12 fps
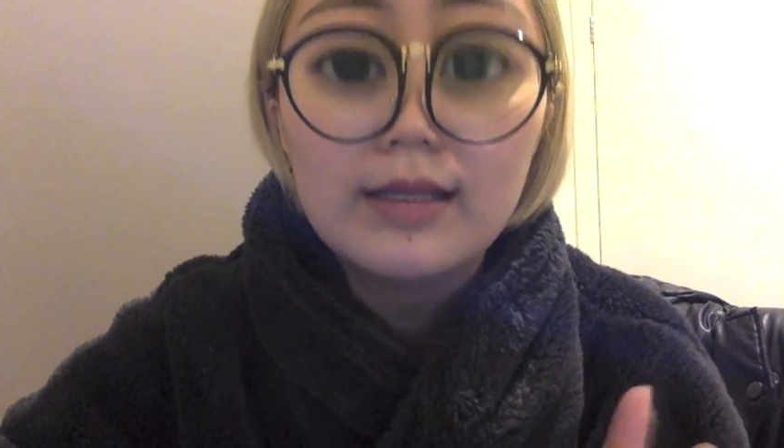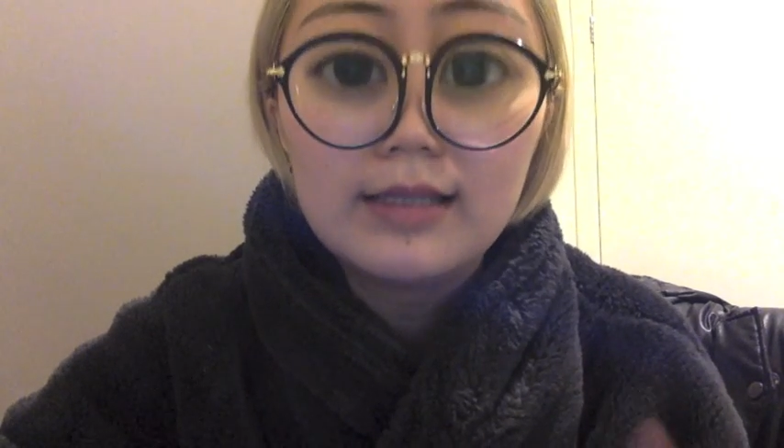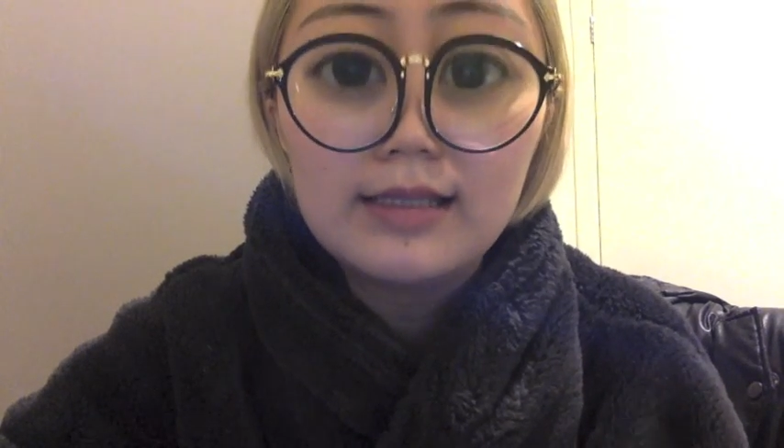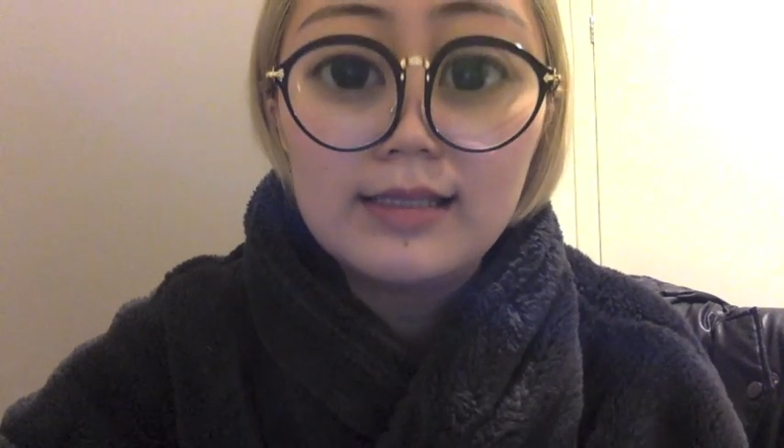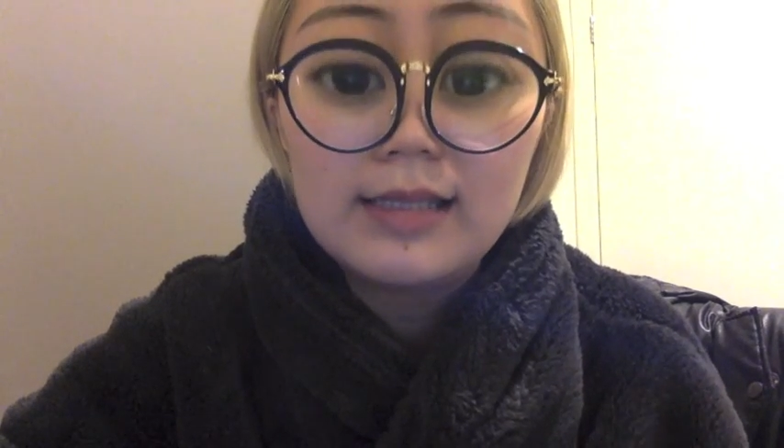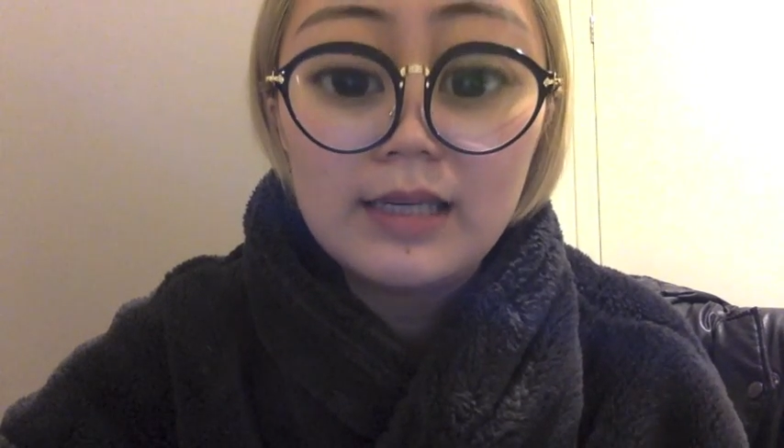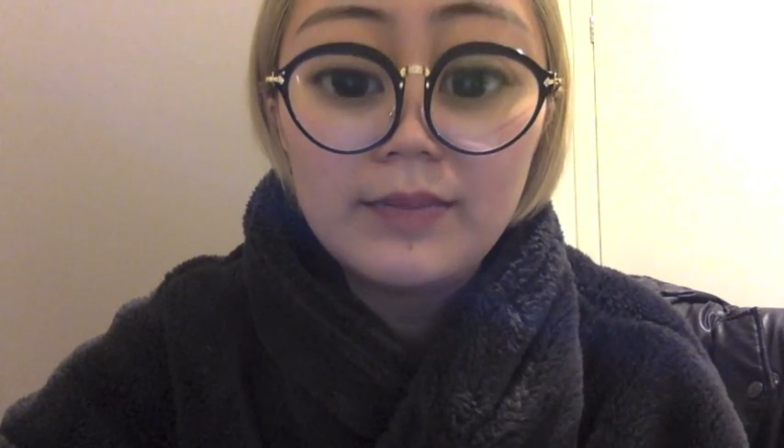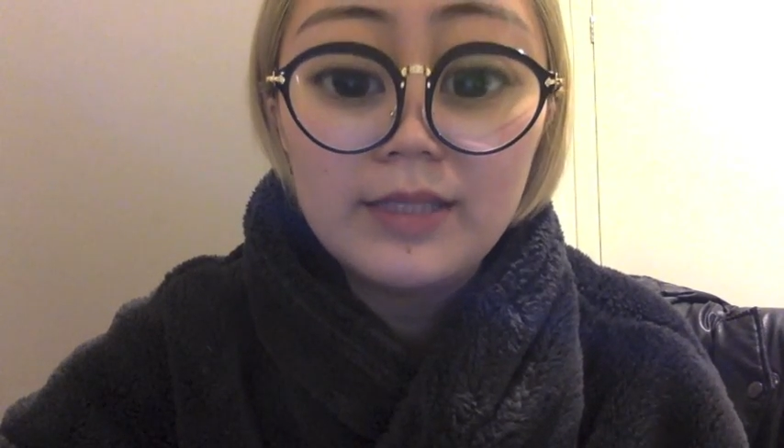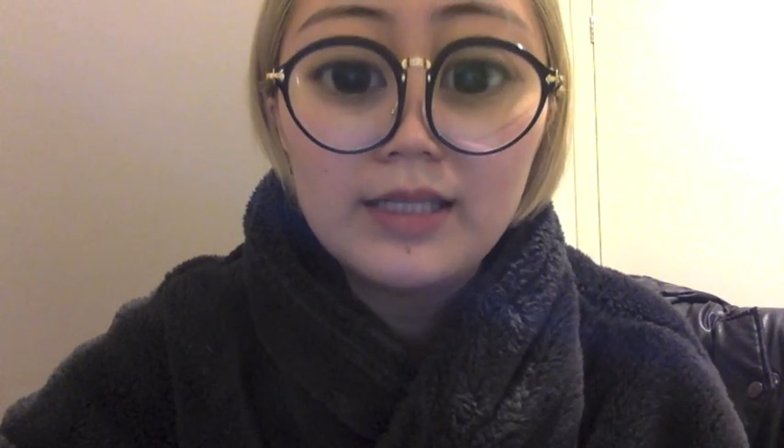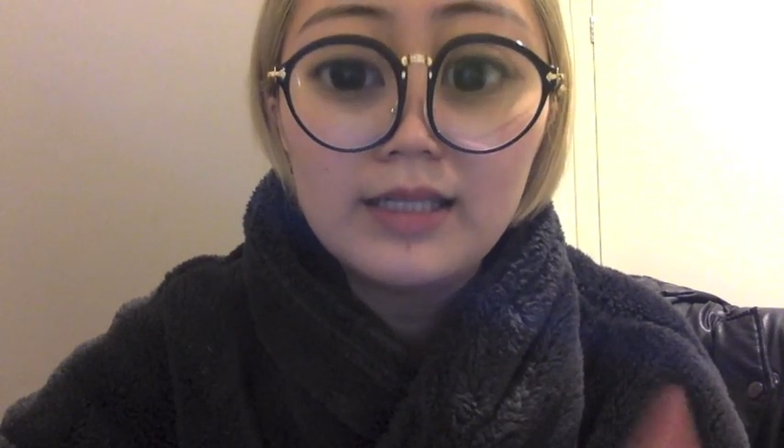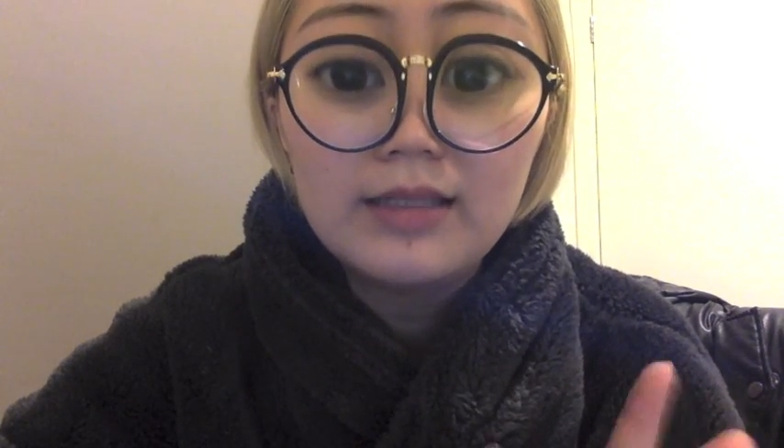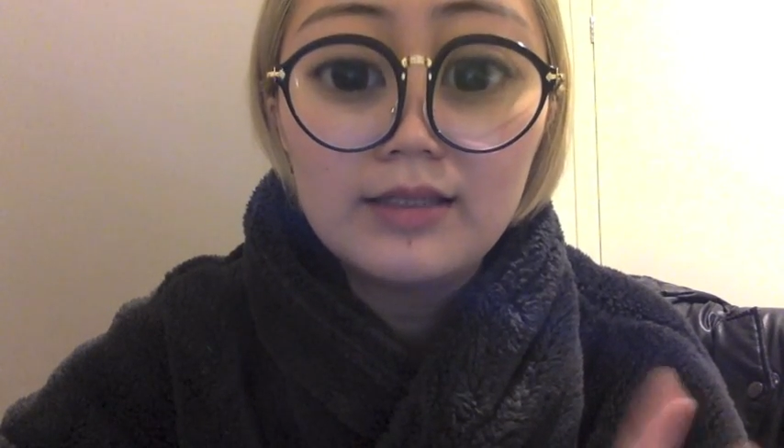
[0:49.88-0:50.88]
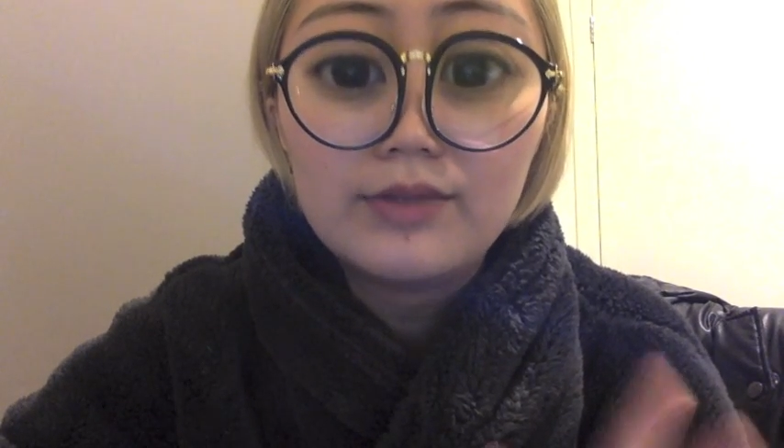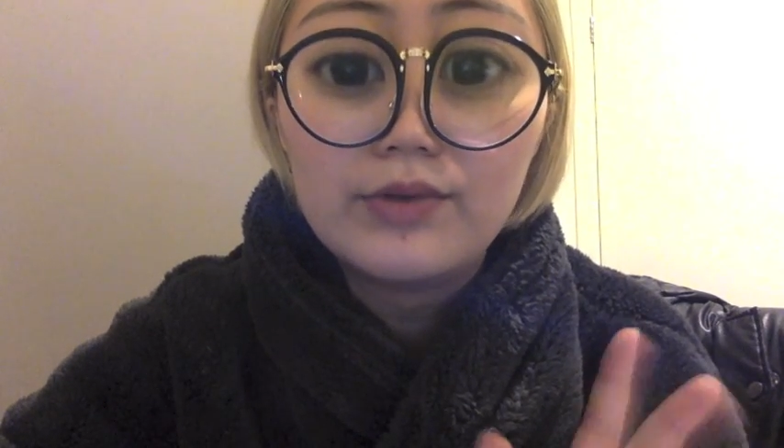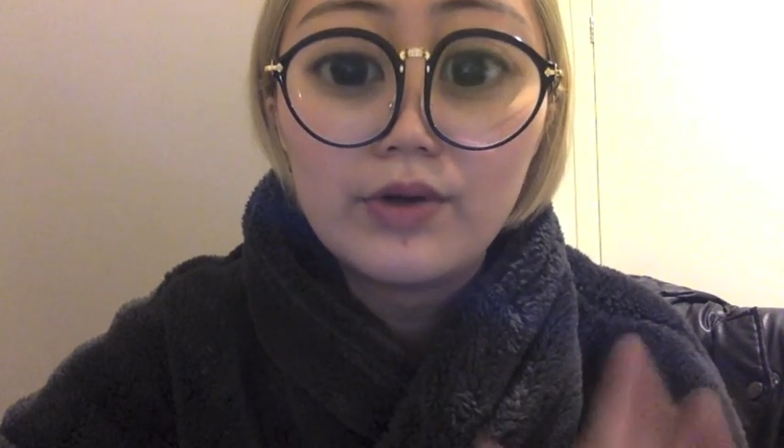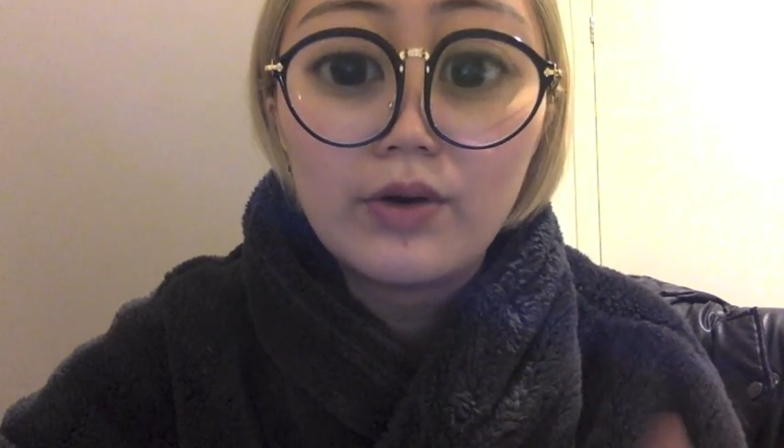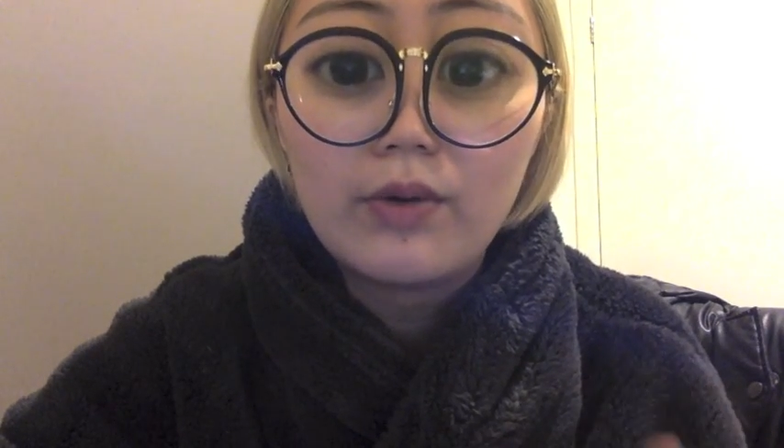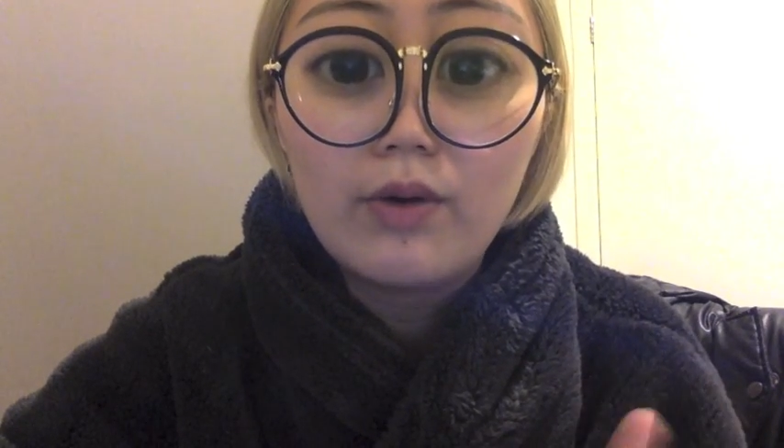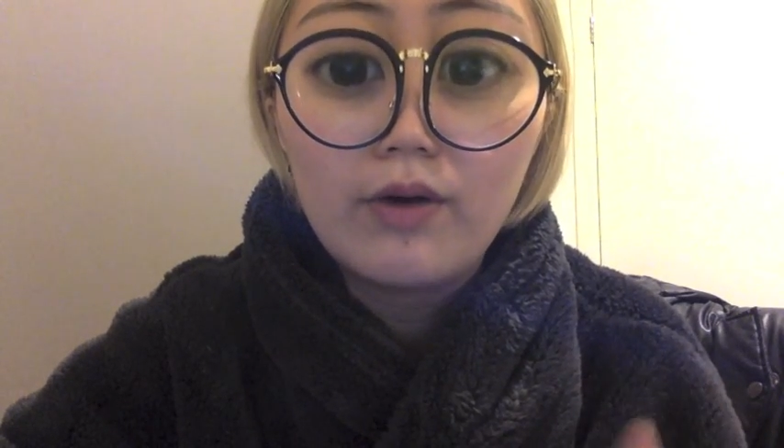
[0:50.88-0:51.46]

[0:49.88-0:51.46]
determining the role